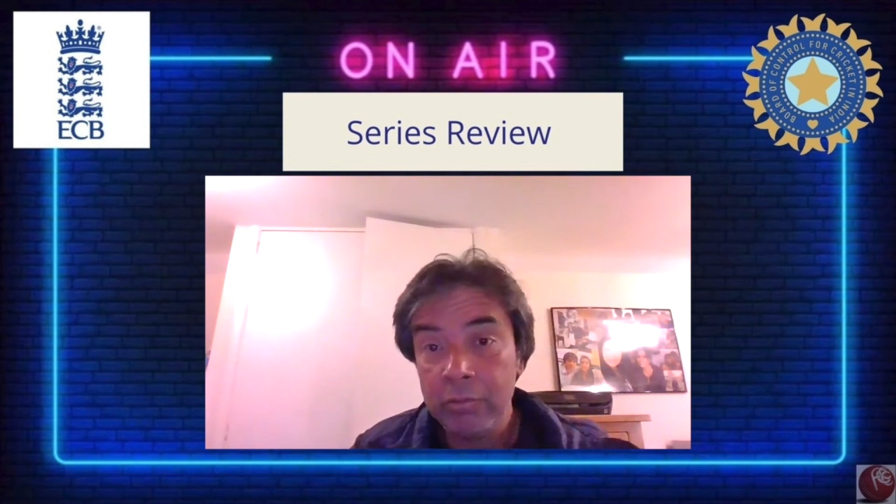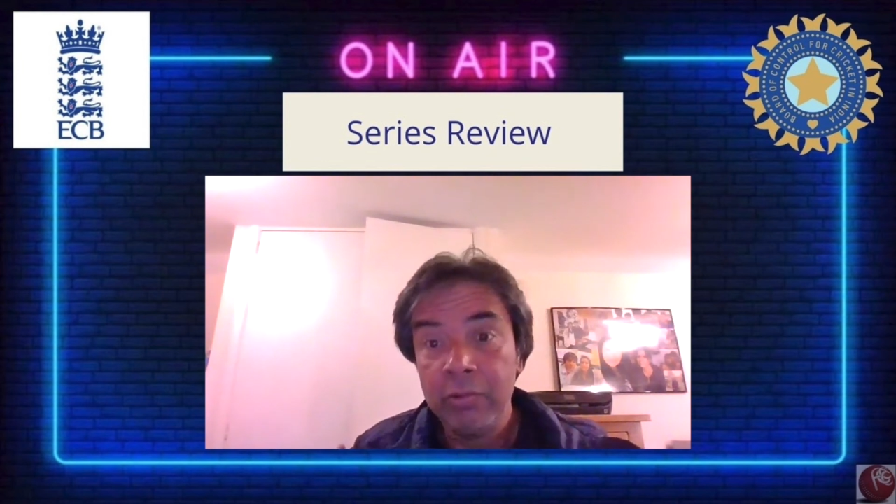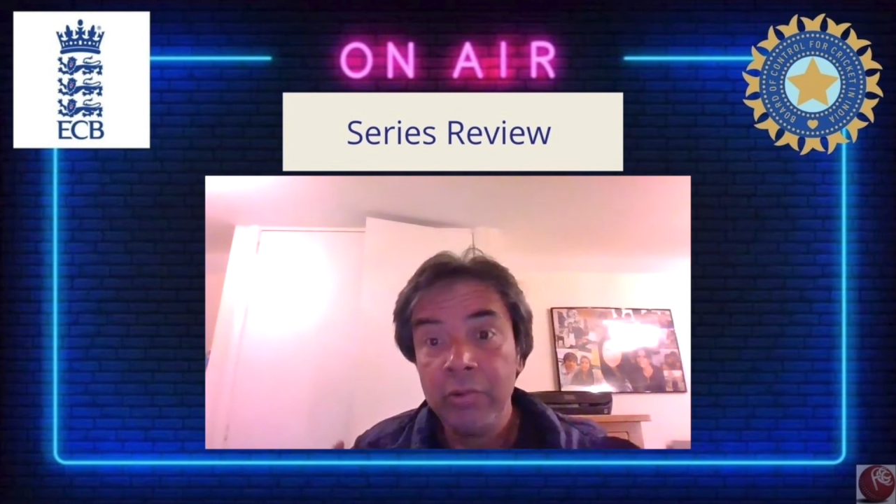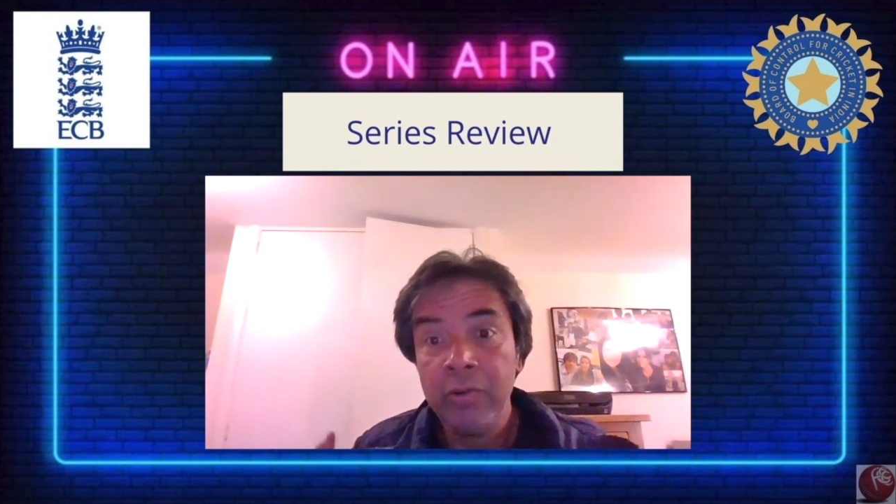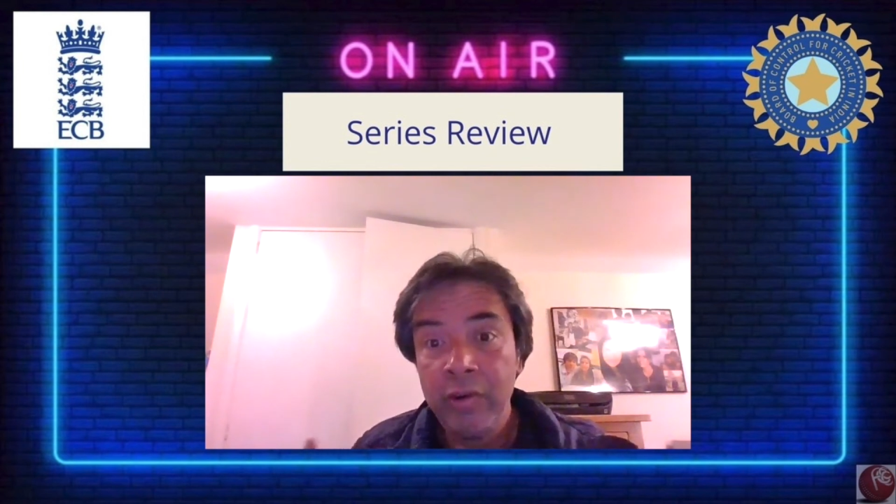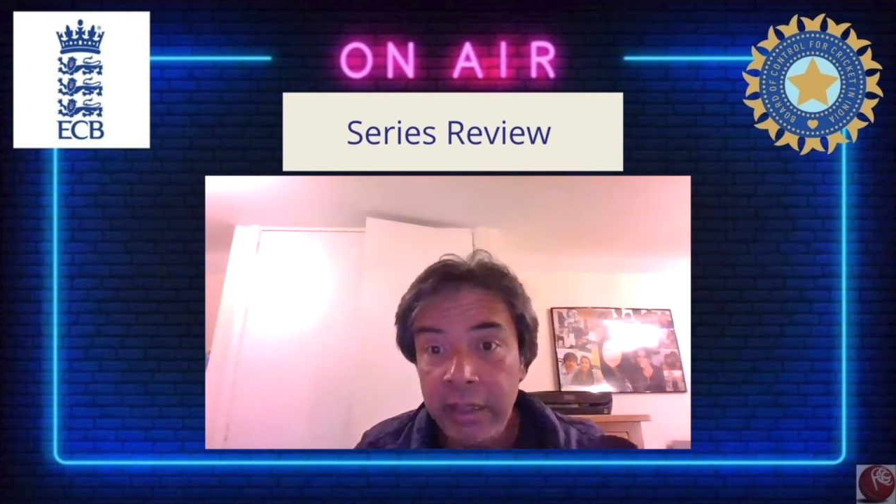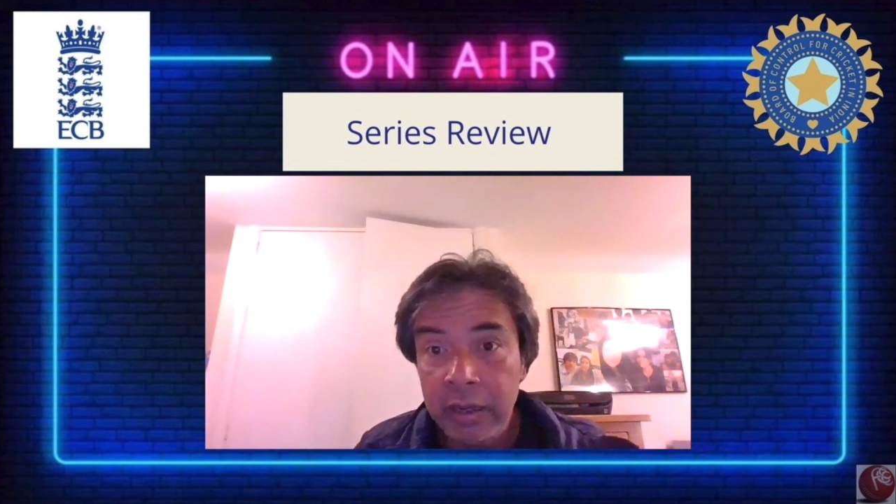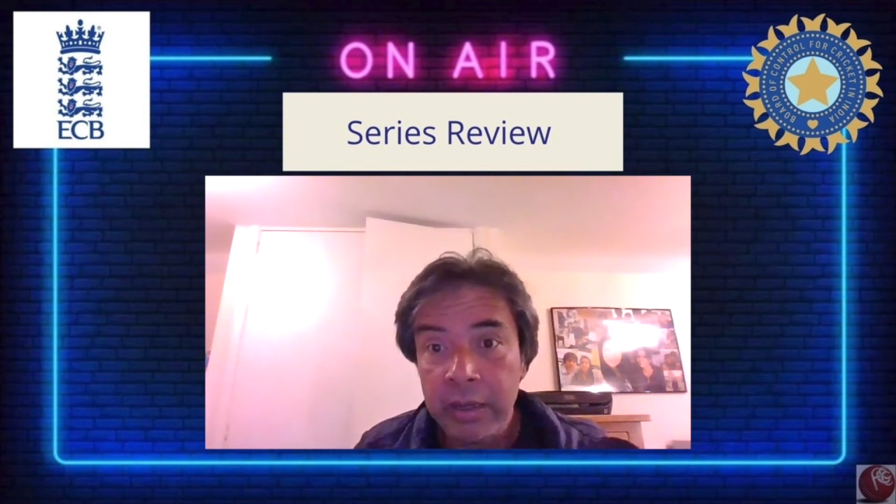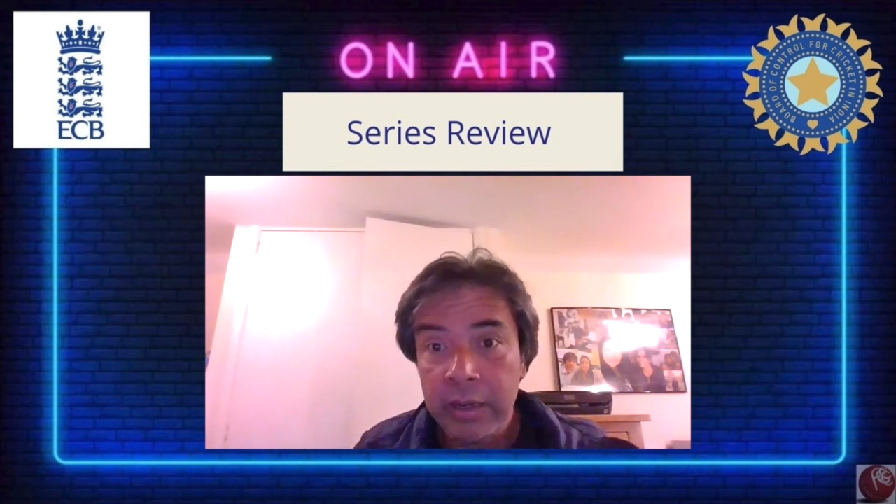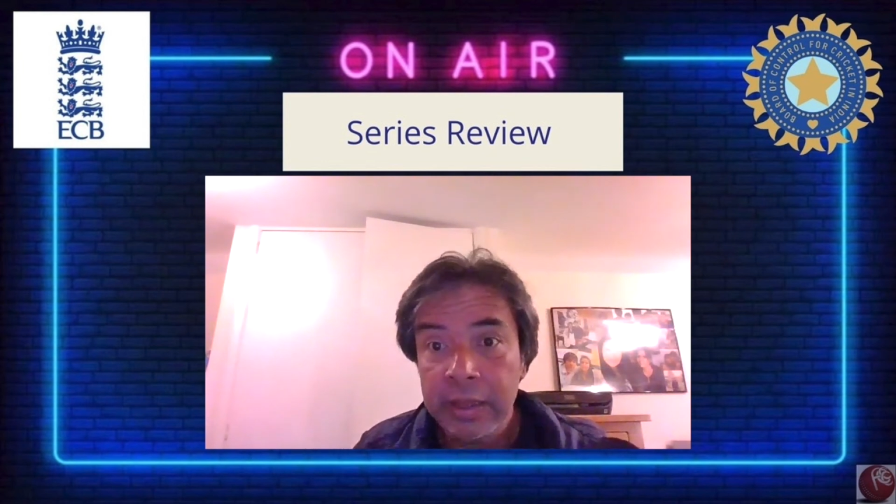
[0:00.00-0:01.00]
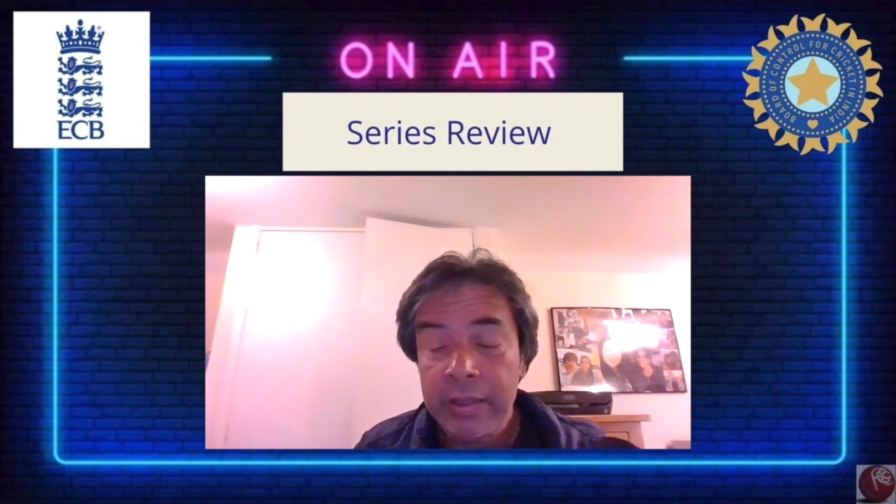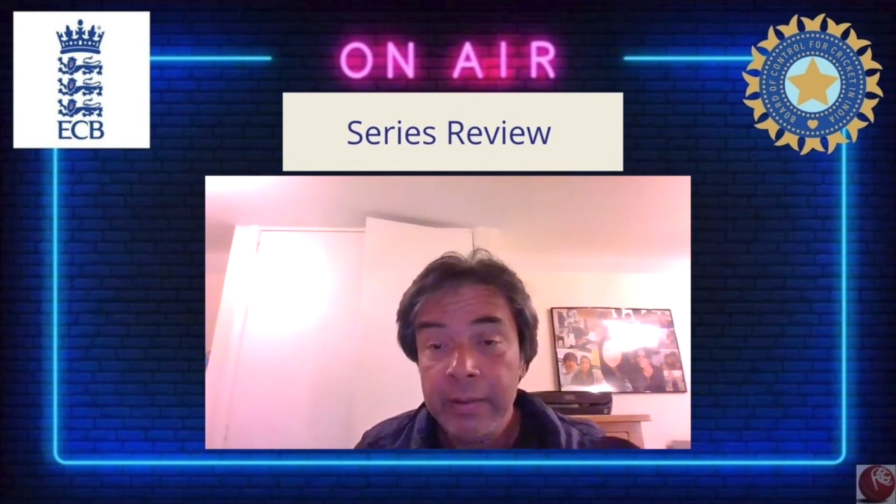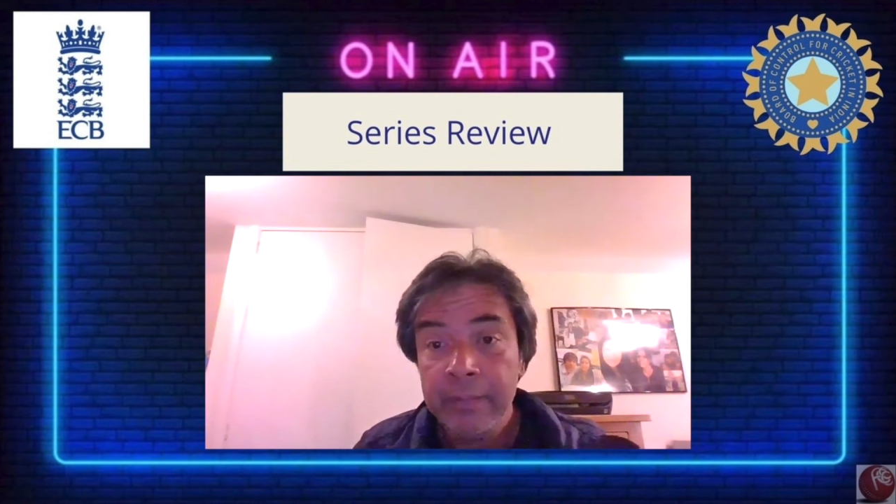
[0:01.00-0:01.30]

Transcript: regularly.